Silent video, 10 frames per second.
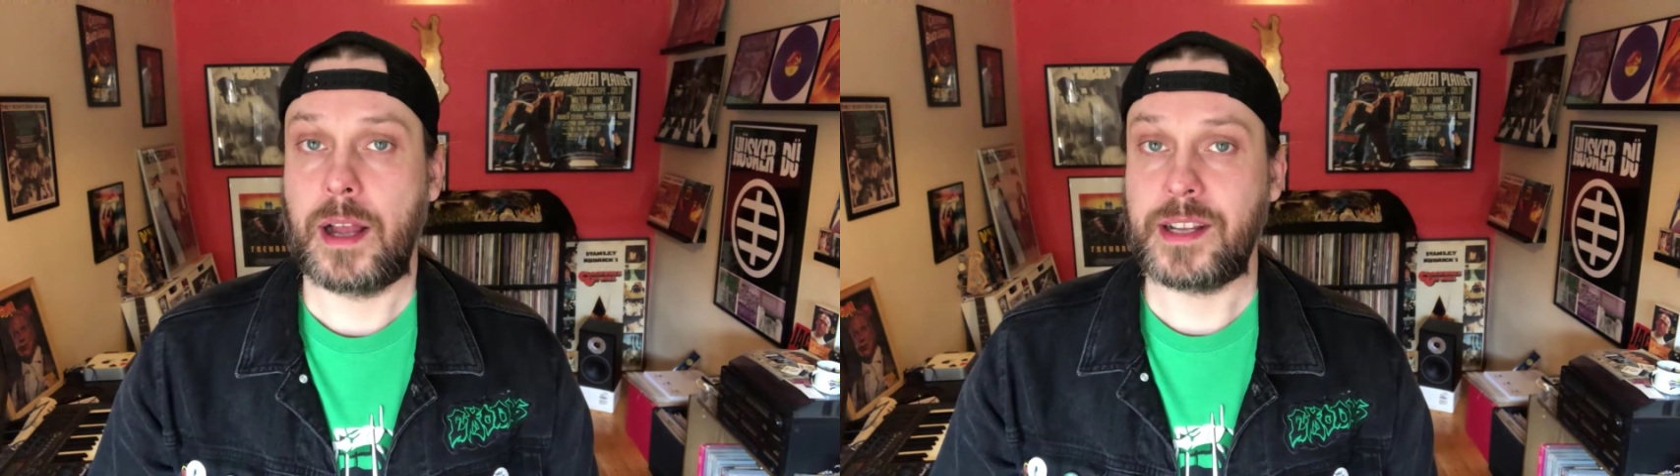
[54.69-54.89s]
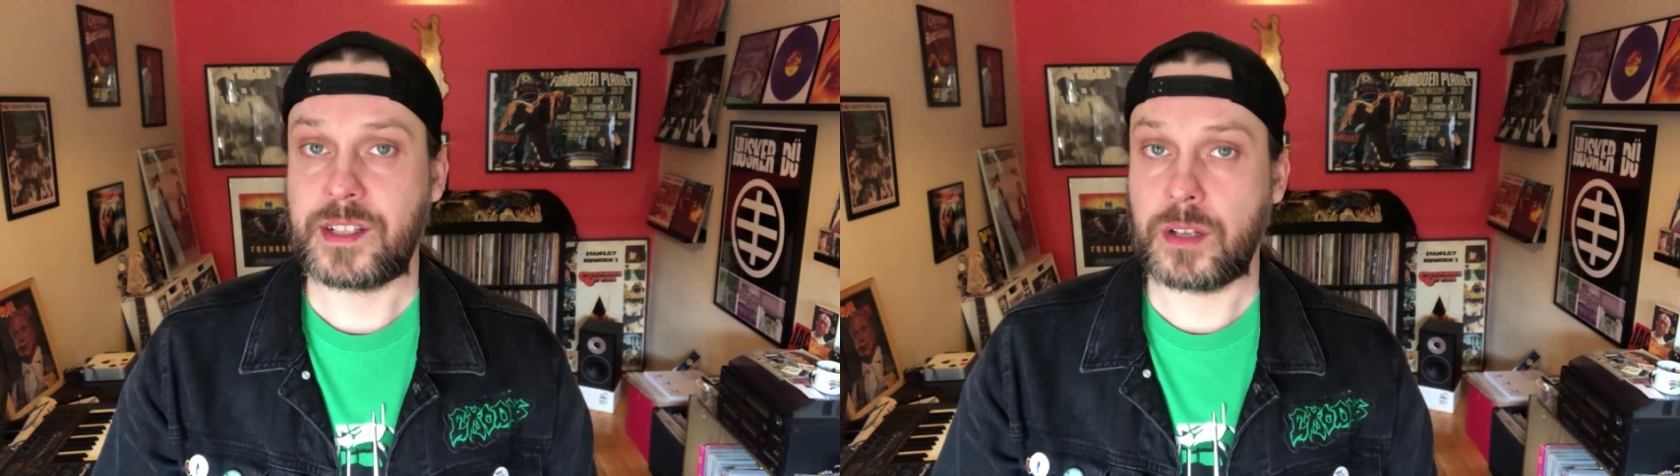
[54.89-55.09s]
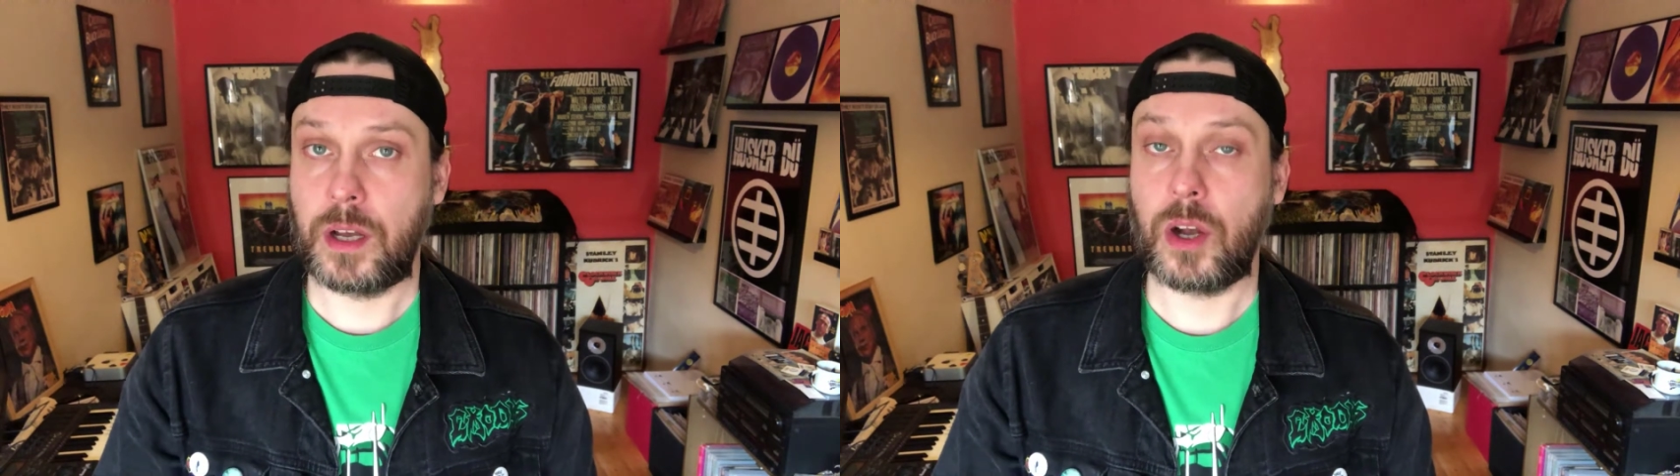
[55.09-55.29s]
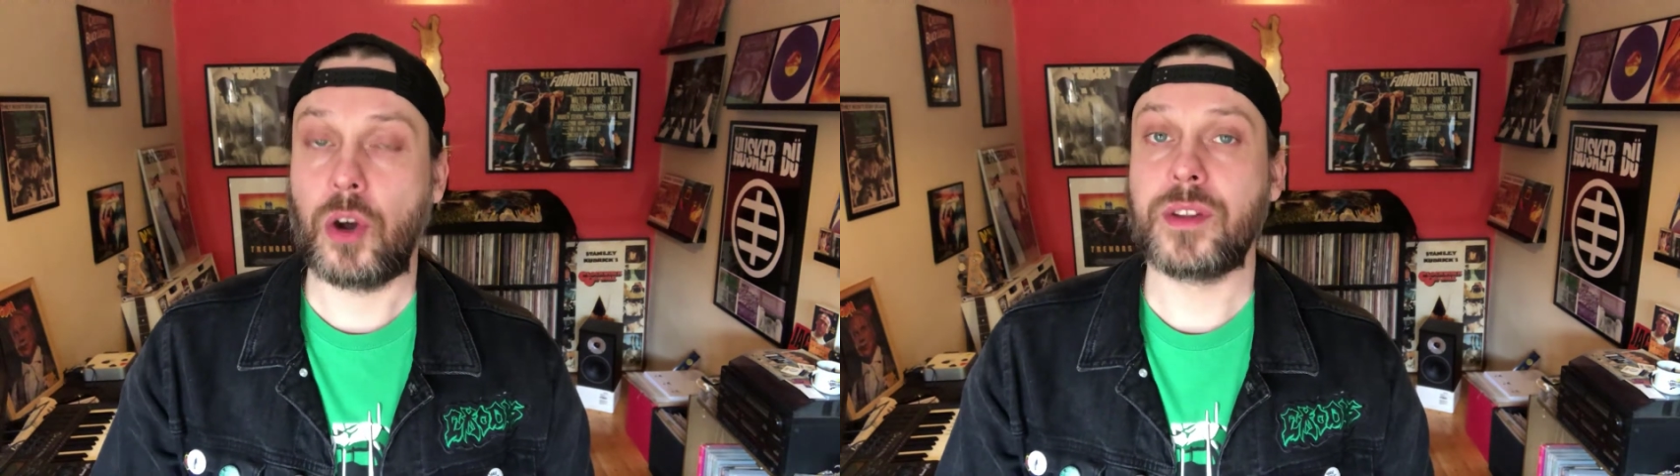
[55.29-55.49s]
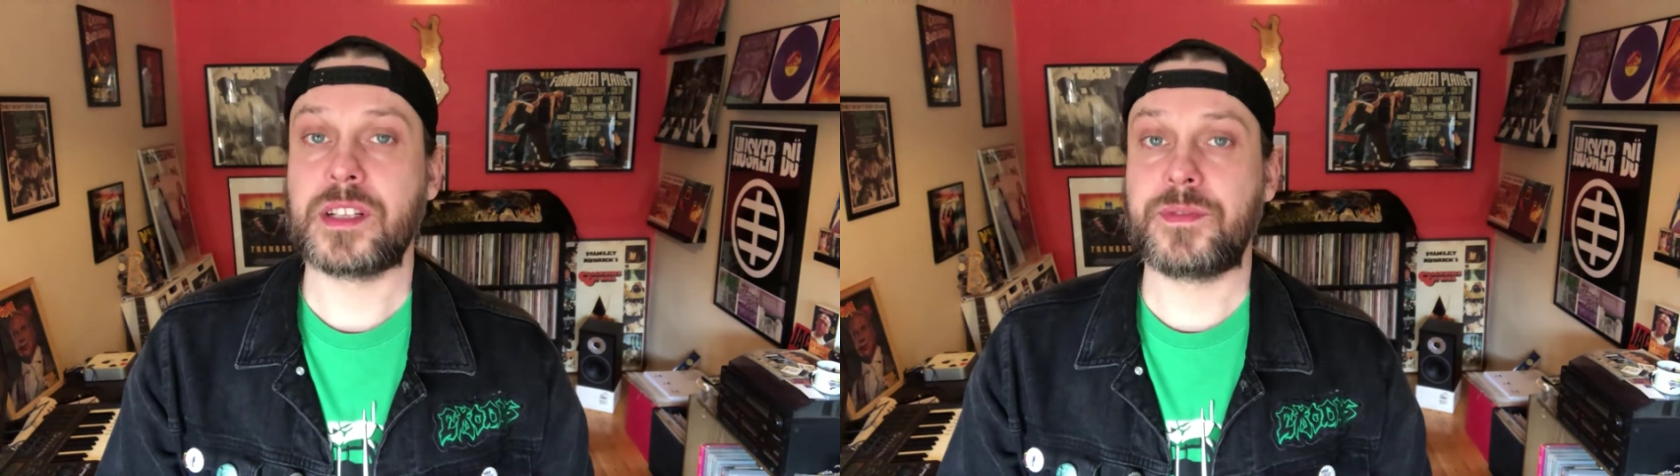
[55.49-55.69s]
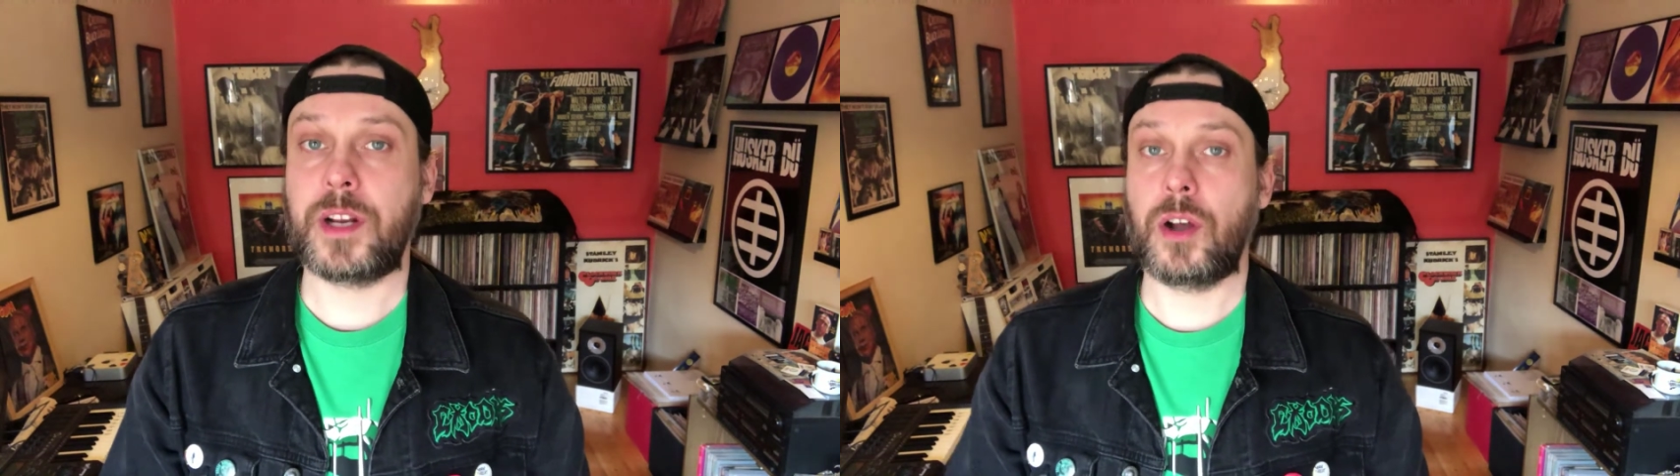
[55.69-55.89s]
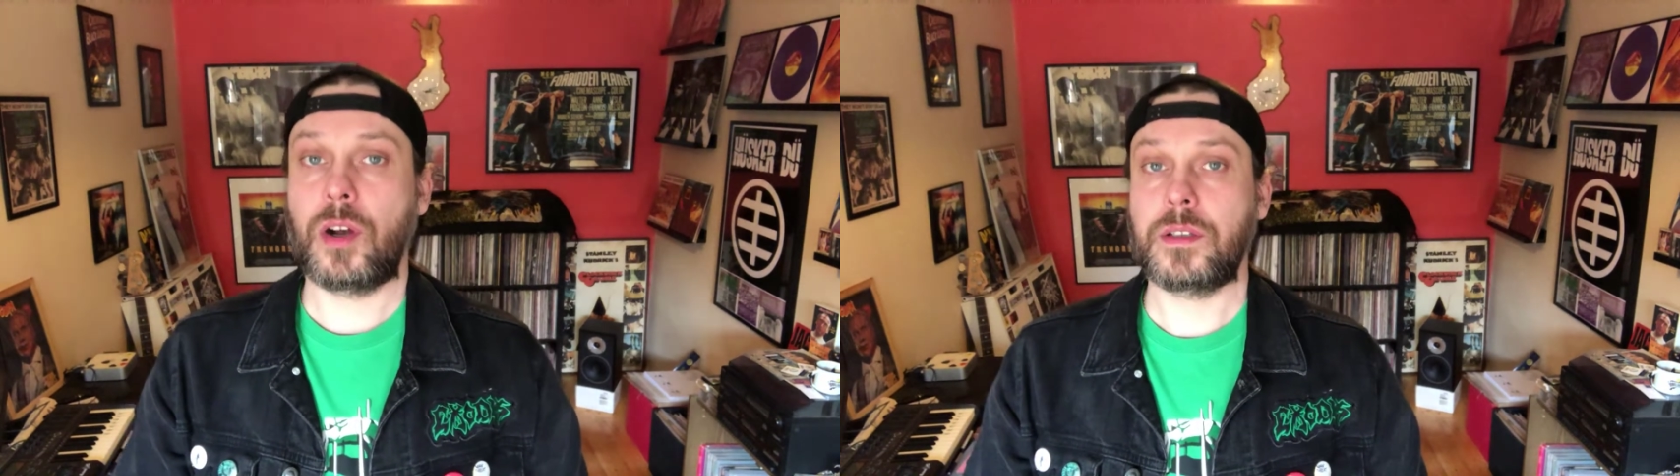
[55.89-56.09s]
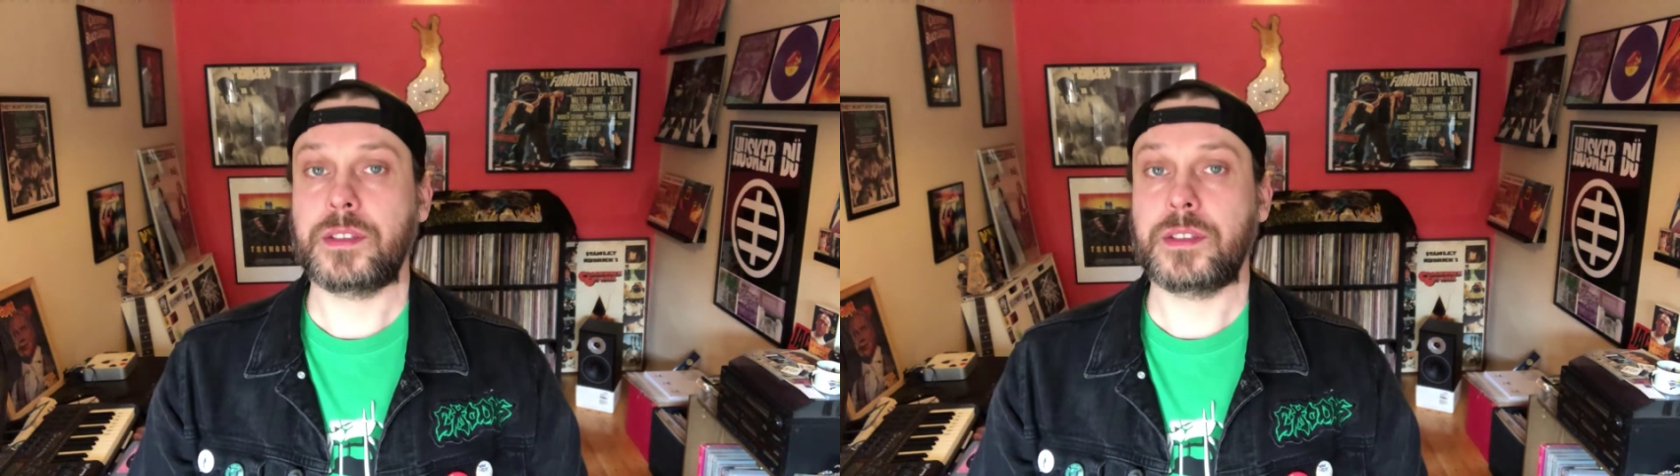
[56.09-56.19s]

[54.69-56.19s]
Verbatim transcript: and his uh, contest video,